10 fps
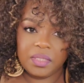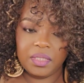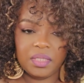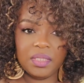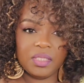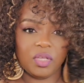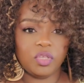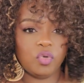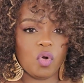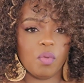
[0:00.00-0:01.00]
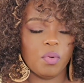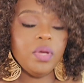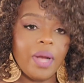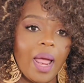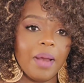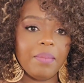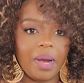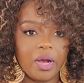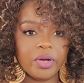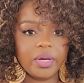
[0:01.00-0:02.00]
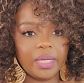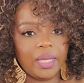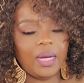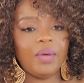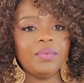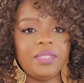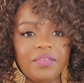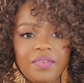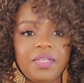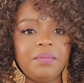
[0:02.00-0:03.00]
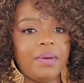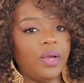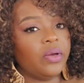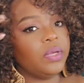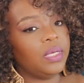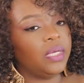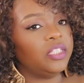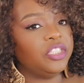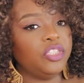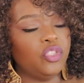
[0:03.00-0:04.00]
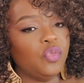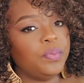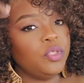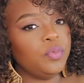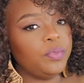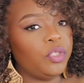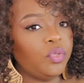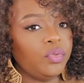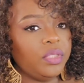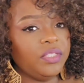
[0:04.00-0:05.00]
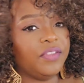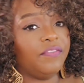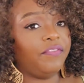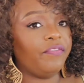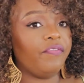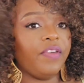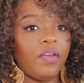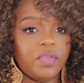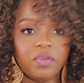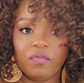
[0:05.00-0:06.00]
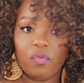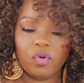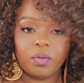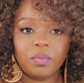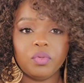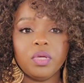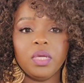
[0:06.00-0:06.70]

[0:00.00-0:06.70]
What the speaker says: she is adorable. Would I buy her again? I would definitely buy her again. She's super duper cute. She's a very affordable.